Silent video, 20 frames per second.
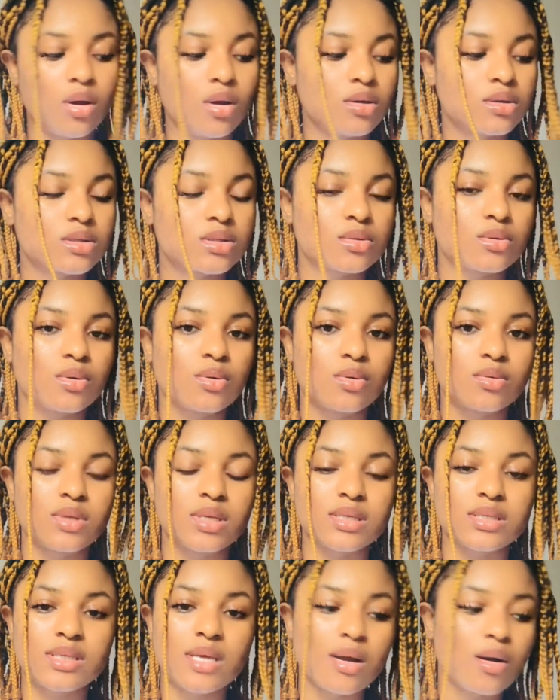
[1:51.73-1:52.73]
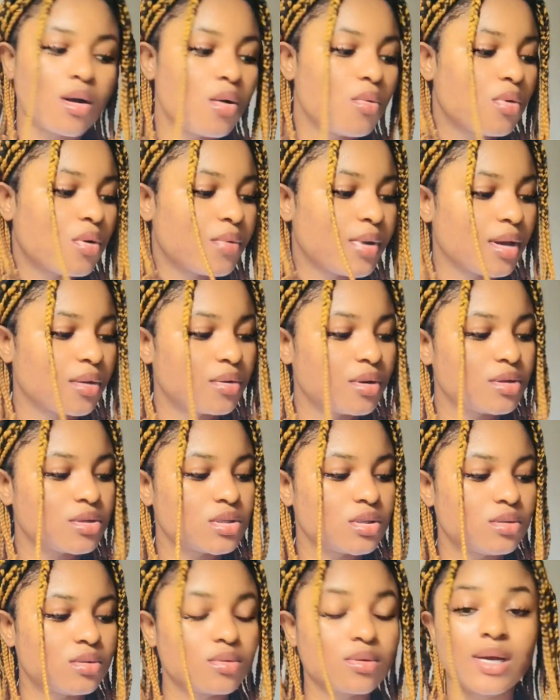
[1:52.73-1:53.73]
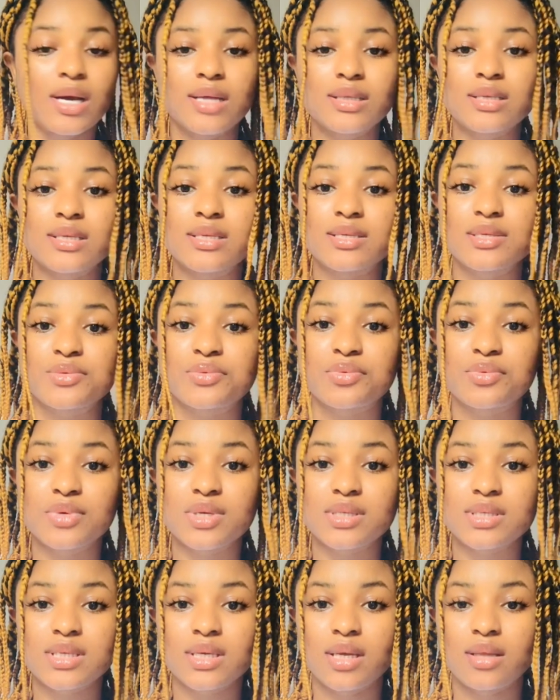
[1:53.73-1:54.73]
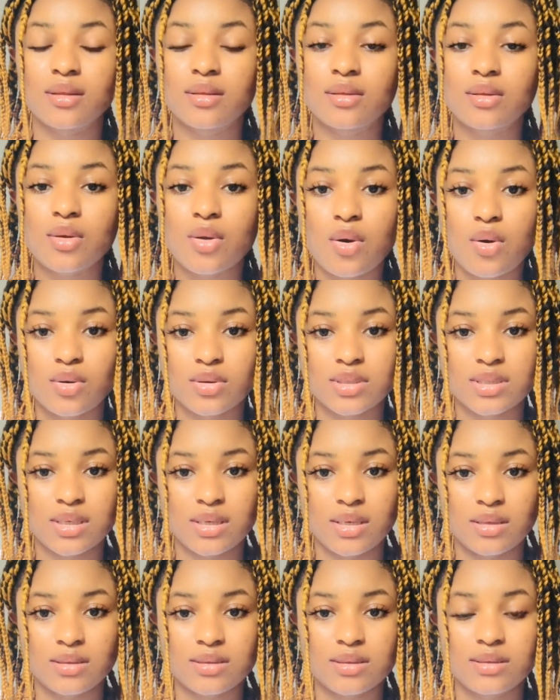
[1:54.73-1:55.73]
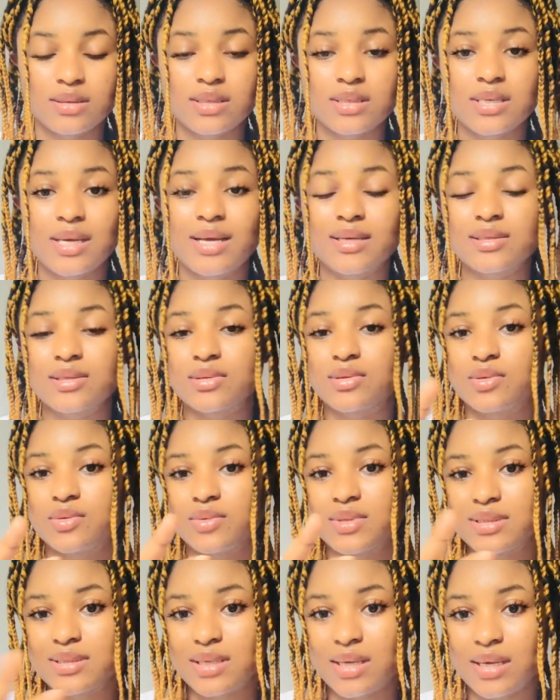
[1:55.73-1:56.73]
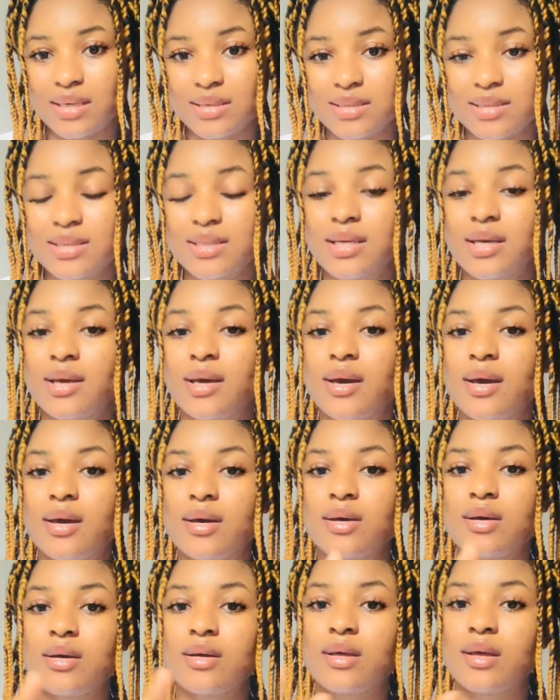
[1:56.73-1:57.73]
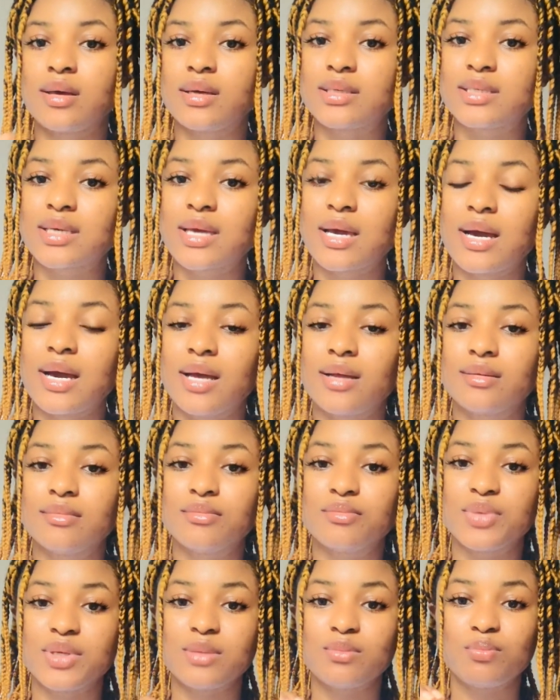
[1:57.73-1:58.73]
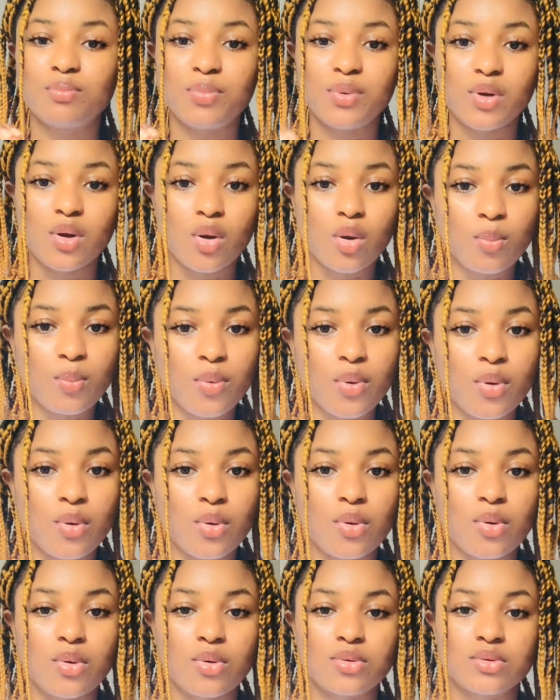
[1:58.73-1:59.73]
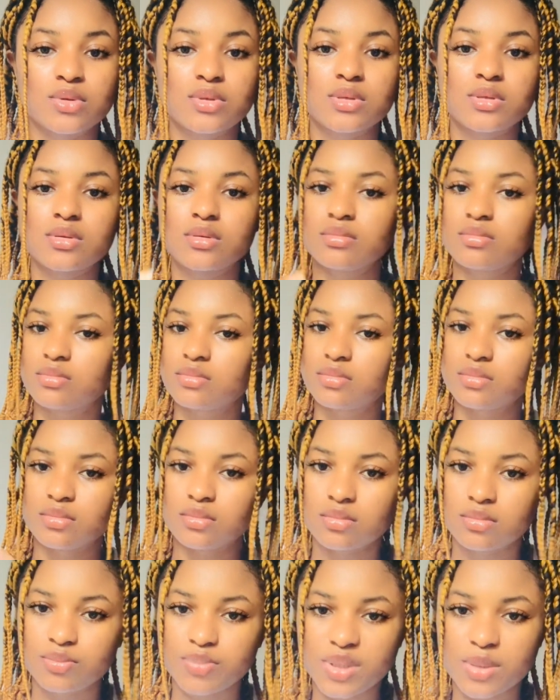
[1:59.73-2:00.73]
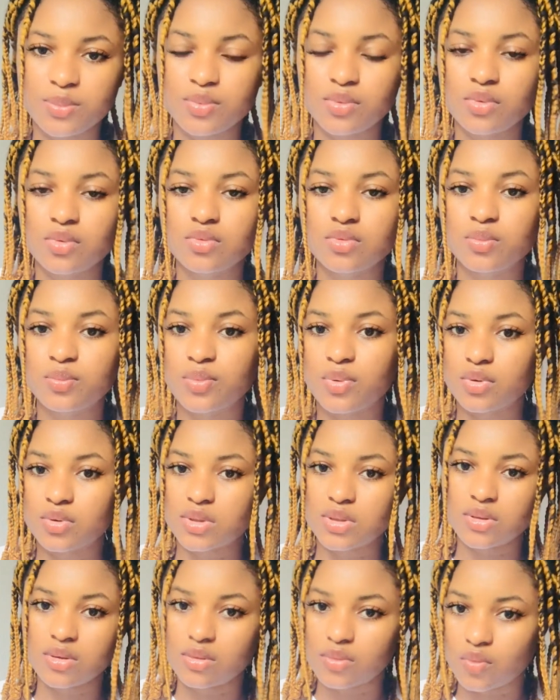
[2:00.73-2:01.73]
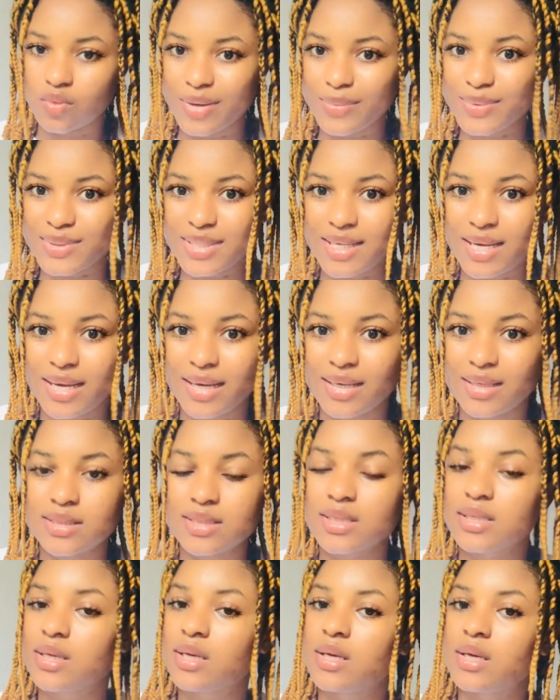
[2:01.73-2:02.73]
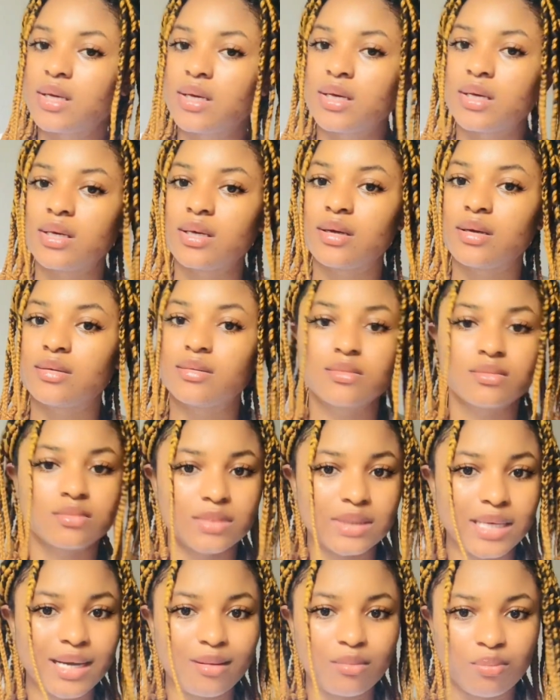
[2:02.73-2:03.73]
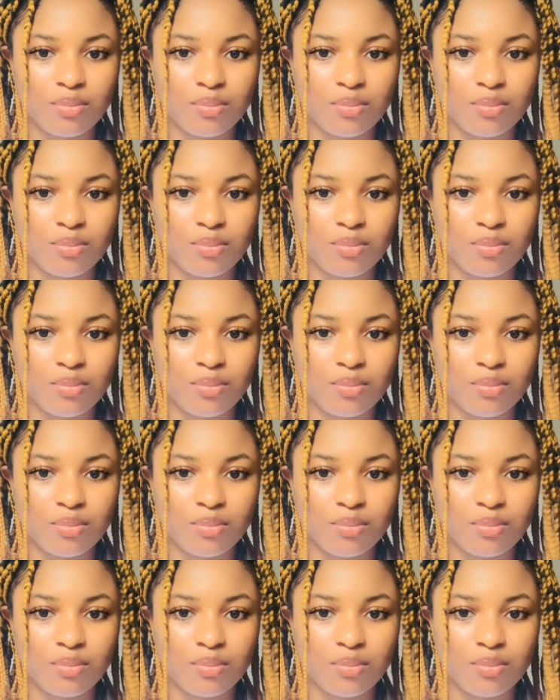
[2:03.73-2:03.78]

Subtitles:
So the second one we are going to look at is written content. This has to do with text. It can be blog post, people who post on website, their